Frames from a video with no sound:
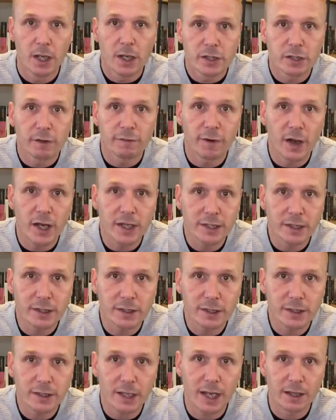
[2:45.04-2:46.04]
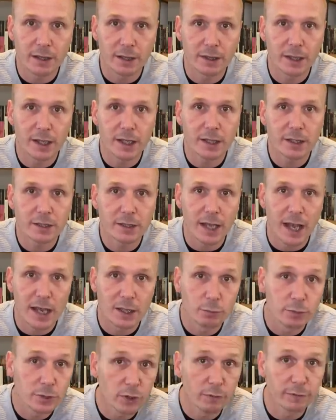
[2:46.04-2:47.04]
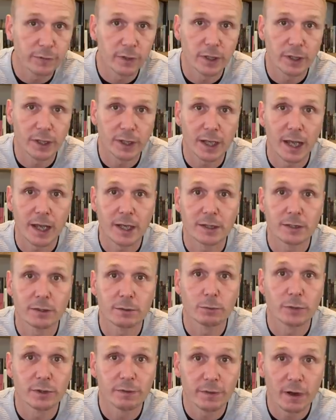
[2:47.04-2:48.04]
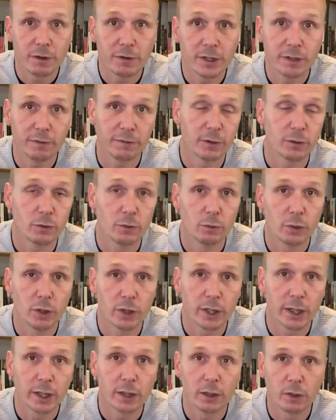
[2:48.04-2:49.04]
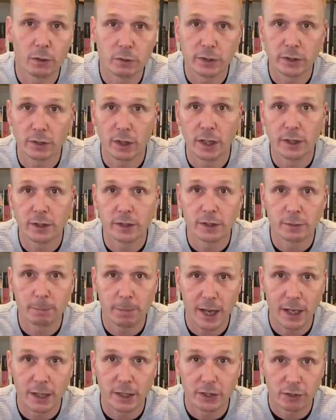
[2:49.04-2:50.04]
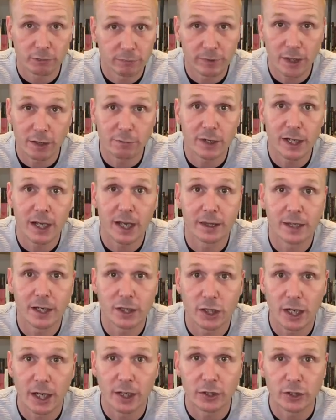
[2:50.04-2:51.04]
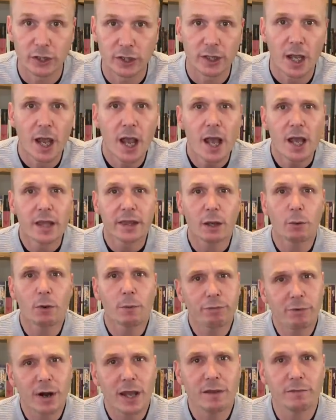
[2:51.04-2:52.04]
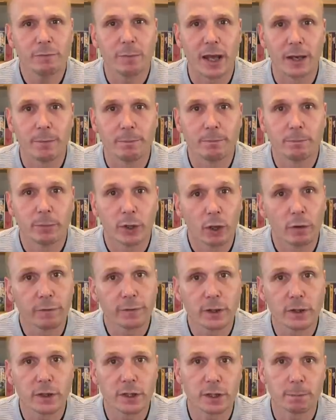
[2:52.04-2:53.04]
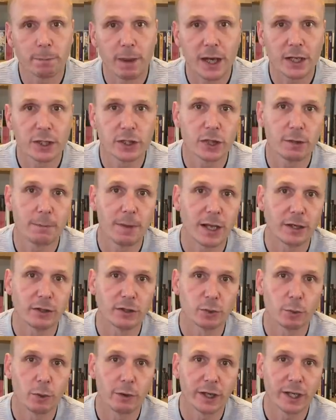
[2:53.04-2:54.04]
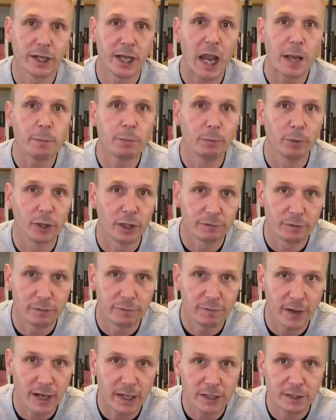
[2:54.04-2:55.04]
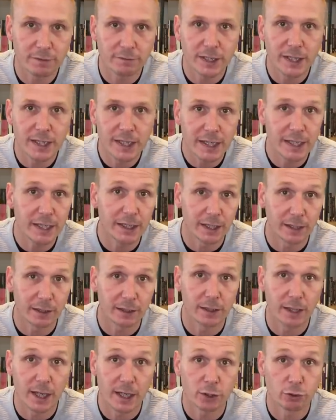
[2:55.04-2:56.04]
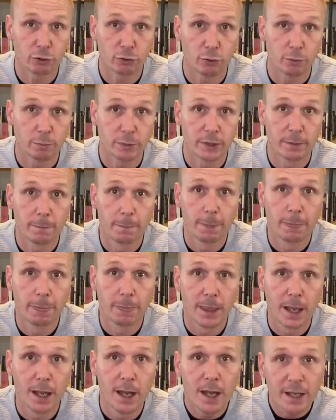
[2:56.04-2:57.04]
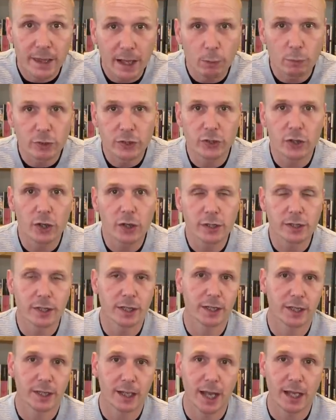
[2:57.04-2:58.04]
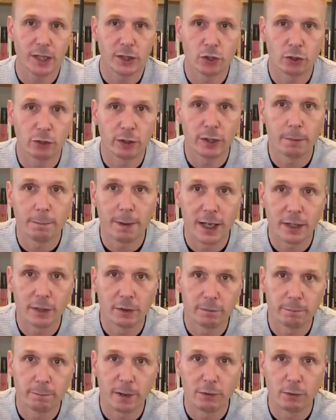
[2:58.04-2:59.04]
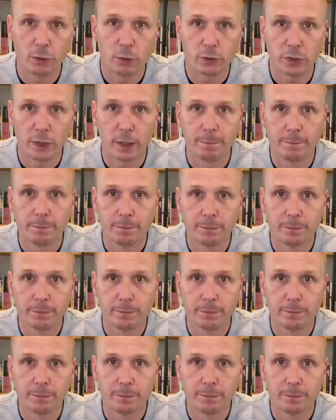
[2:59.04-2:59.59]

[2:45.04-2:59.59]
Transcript: Suffice it to say that this, as was often the case, was very difficult working alongside the Spanish. It, they really had their challenges. They were brave men, but often the Spanish commanders were incapable of effectively leading their troops. That was certainly the case during the Battle of Barossa.